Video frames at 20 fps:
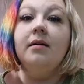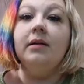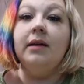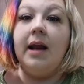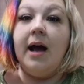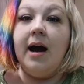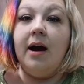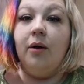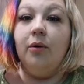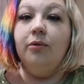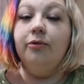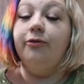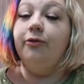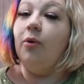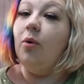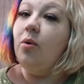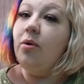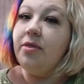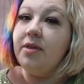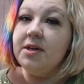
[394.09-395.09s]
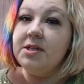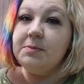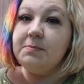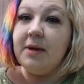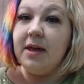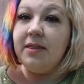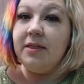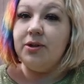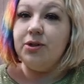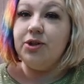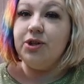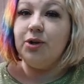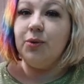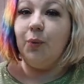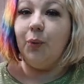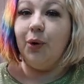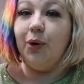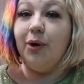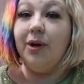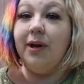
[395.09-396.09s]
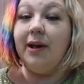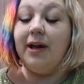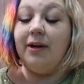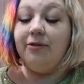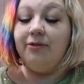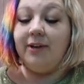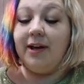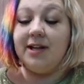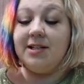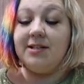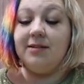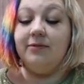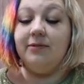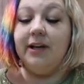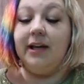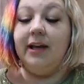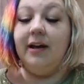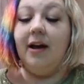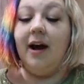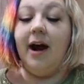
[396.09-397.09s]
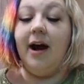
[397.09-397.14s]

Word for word: Now, for this method to work effectively,